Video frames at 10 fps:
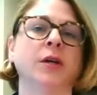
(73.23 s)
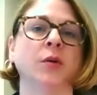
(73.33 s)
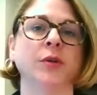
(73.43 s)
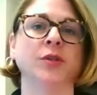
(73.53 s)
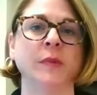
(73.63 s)

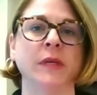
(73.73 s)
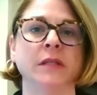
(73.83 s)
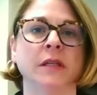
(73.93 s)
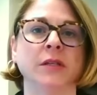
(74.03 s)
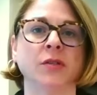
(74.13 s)
which
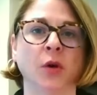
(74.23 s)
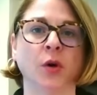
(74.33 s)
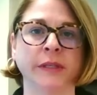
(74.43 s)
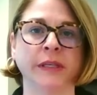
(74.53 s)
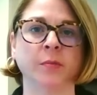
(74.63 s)
means it is
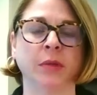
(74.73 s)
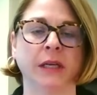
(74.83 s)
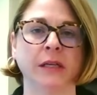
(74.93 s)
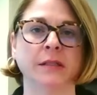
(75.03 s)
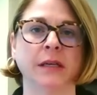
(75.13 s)
only in
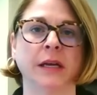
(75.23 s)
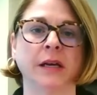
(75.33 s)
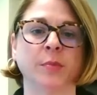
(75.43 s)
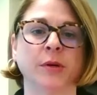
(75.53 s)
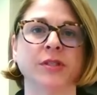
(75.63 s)
place at
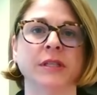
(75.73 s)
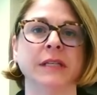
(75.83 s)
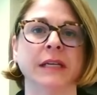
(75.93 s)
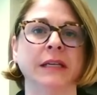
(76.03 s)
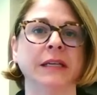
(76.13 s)
a
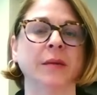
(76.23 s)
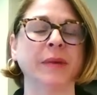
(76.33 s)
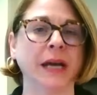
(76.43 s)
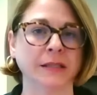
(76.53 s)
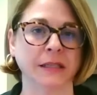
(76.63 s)
person's
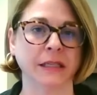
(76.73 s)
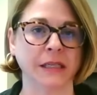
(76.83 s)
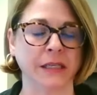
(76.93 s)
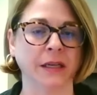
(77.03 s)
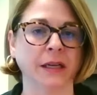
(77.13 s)
incapacity.